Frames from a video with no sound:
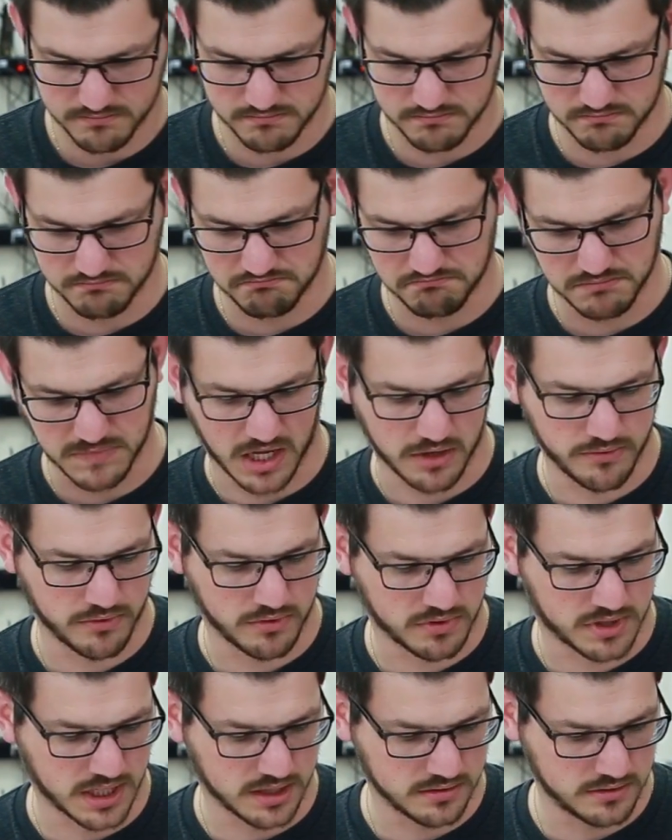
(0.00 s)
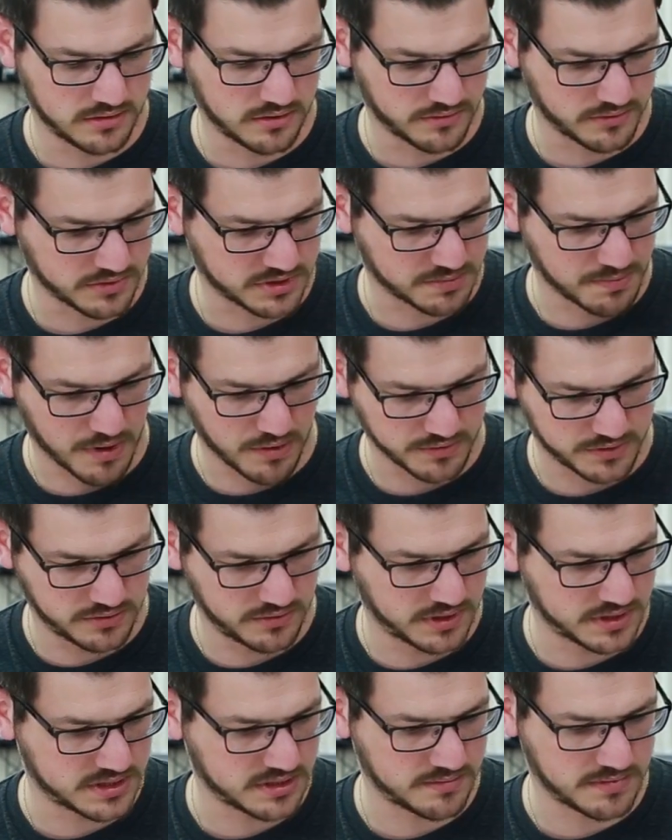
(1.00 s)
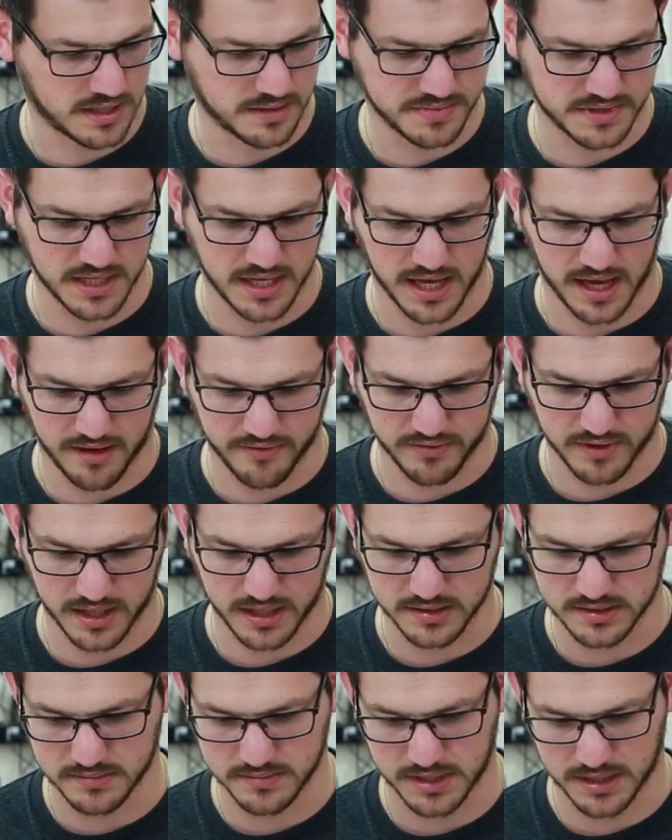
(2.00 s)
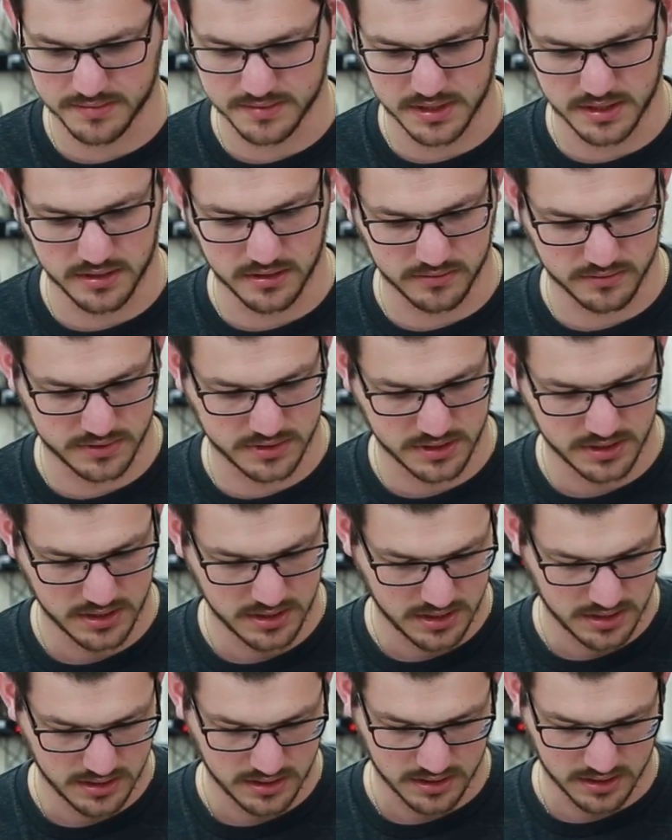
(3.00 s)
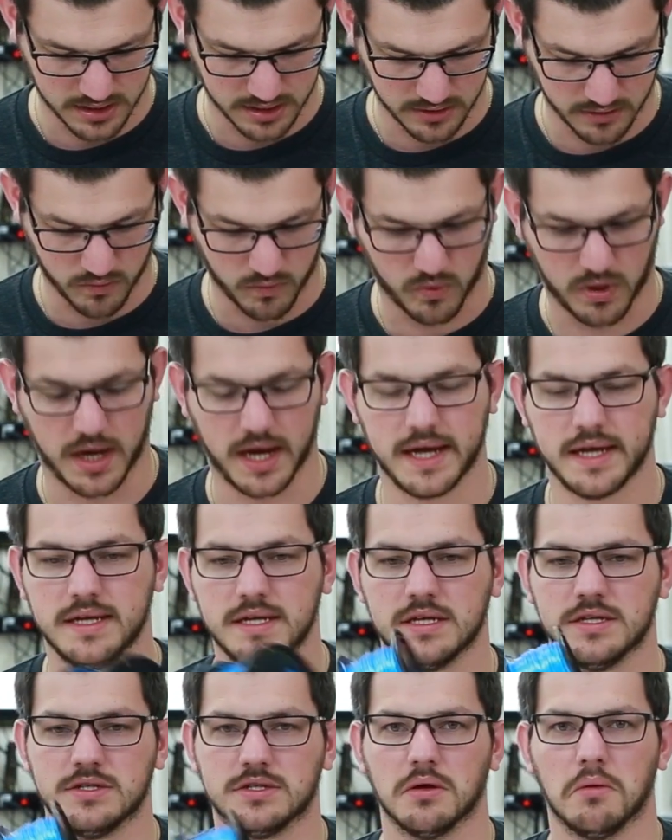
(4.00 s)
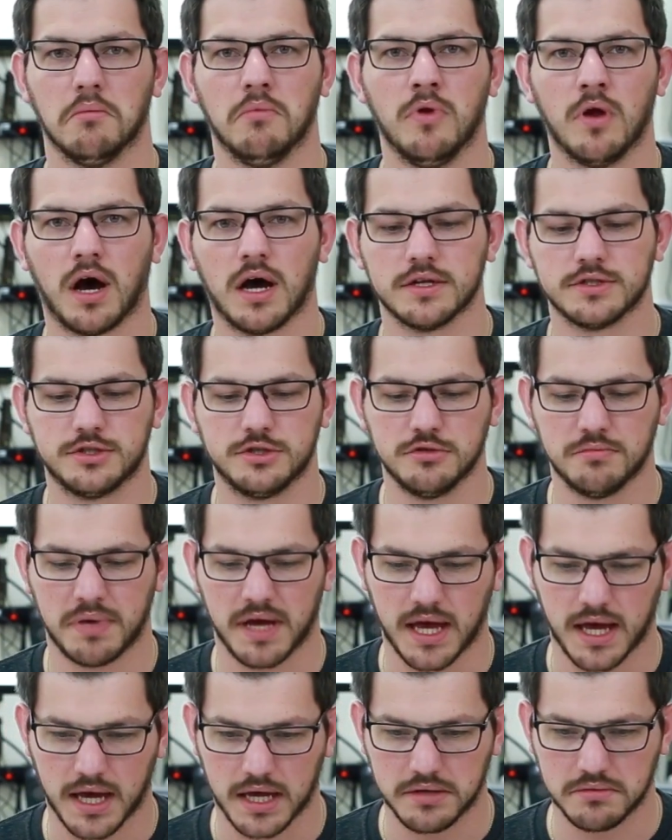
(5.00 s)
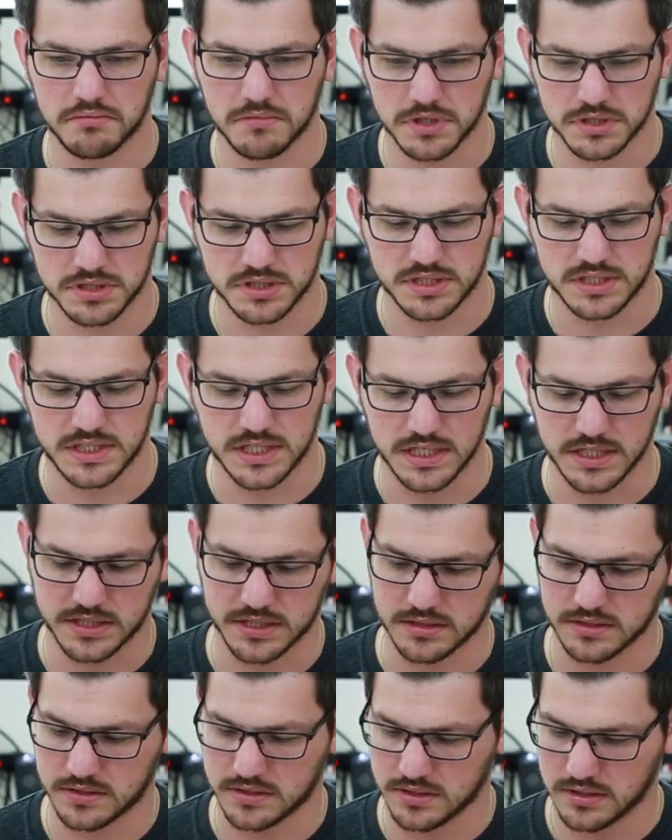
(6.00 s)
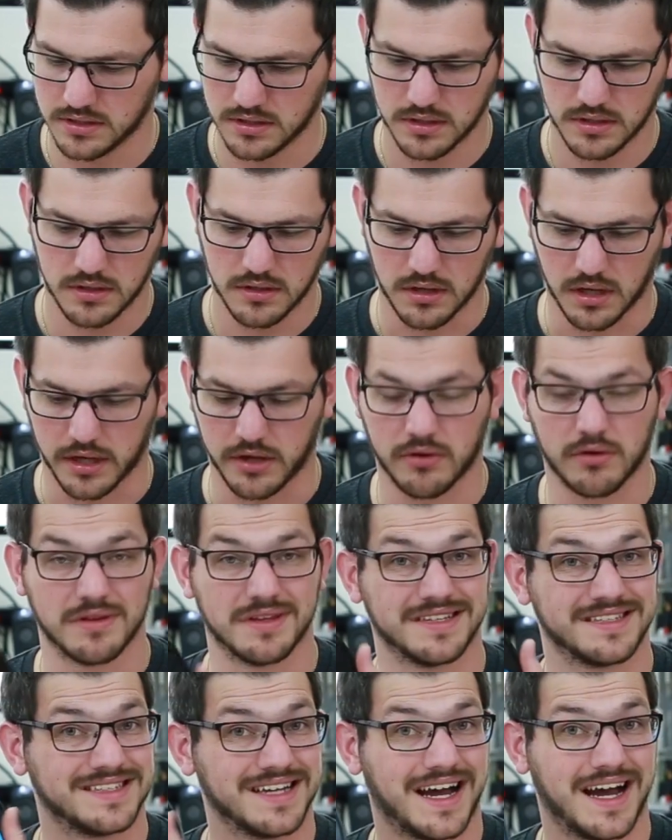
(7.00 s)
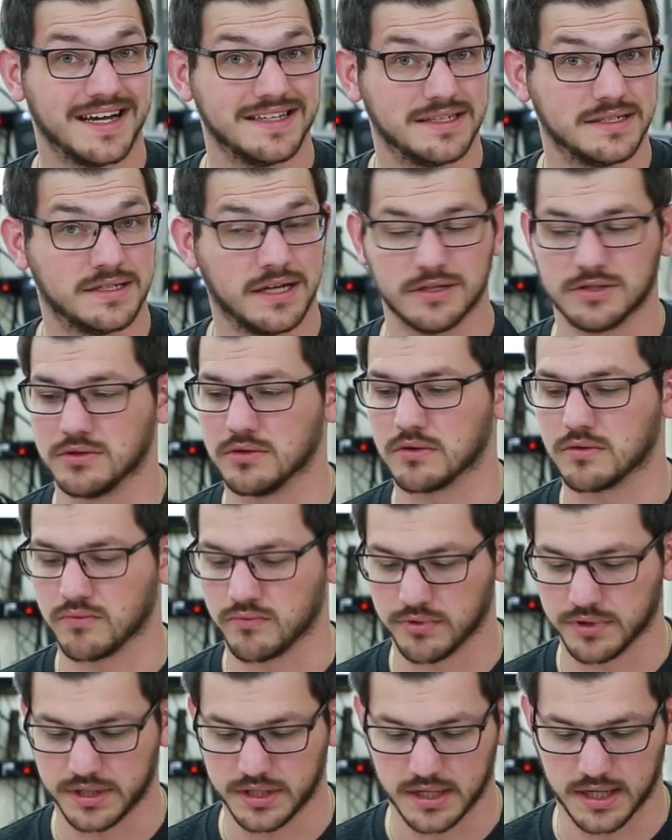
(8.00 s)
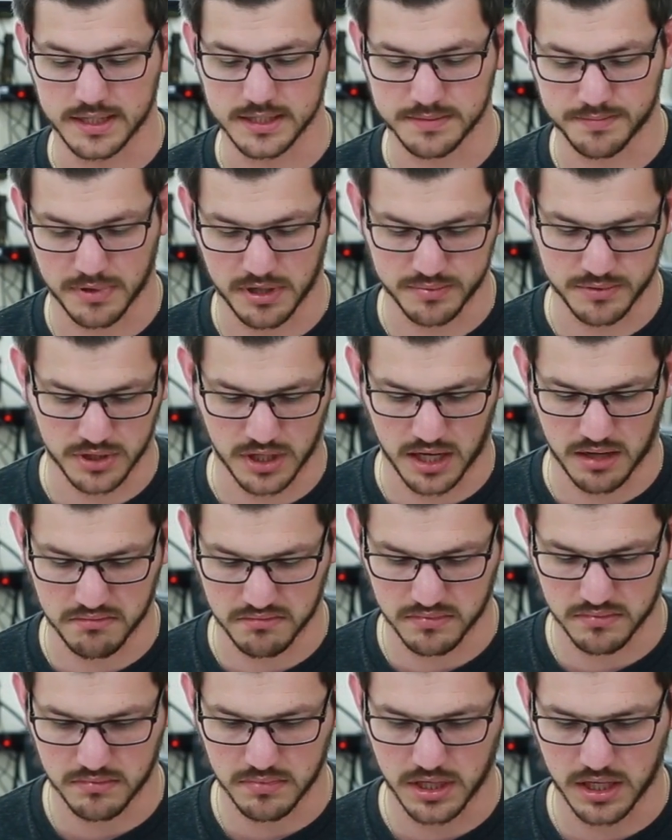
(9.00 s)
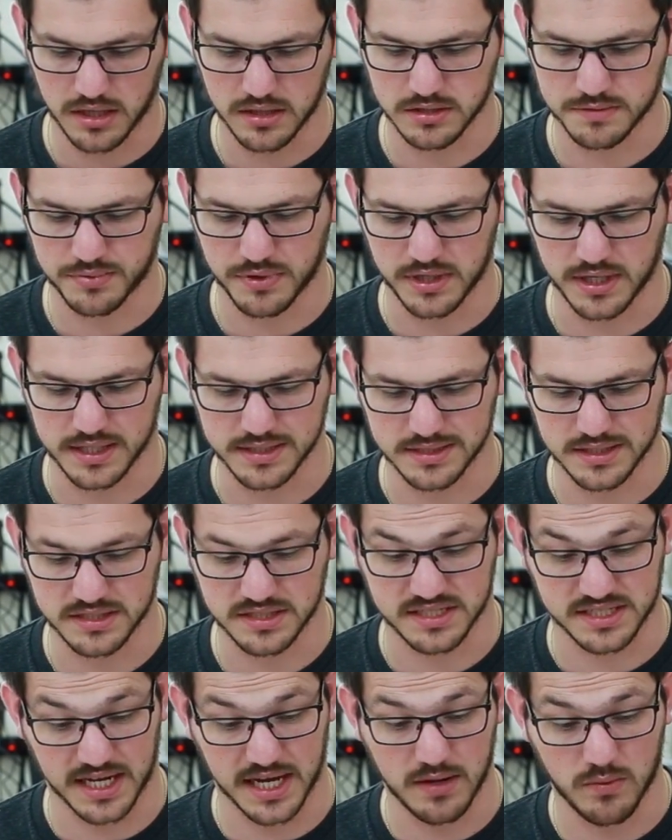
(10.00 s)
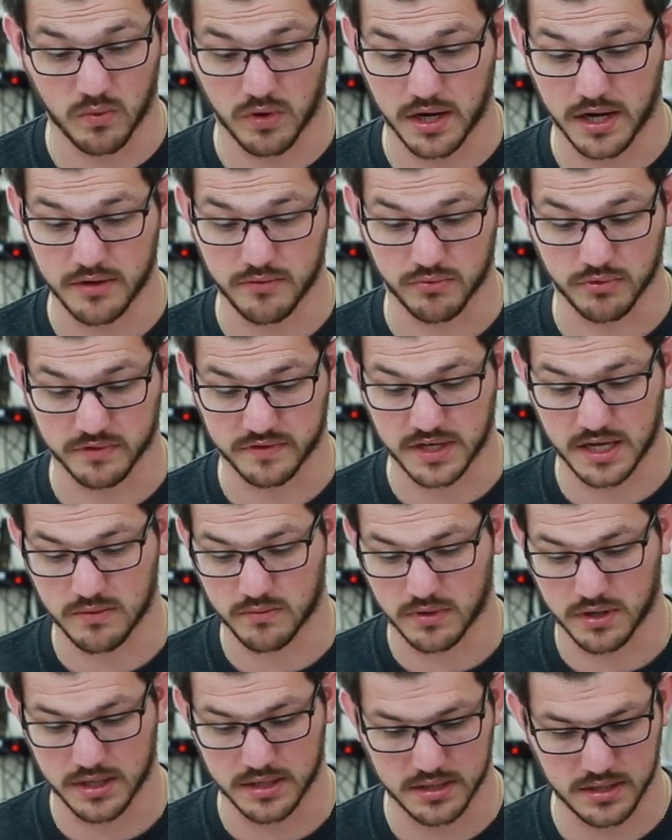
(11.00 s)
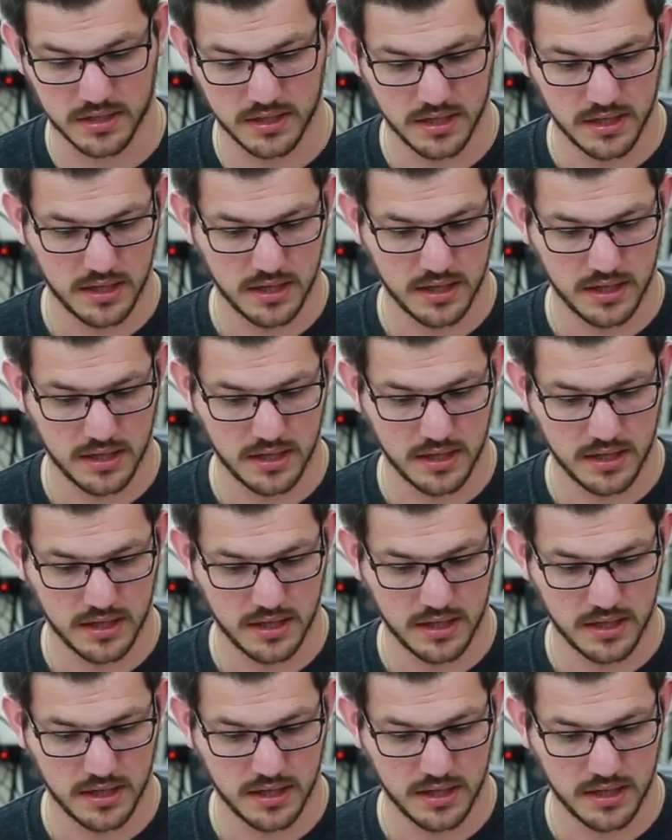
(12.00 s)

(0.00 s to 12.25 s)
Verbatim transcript: Mm, not real color, no real smell to it. Sometimes they have that, sometimes they don't. Uh, the wine is not too bad. It's decent. Uh, here on the sides, it does look really nice, but up top, again, it's pretty nice. It's tight wine, real tight wine.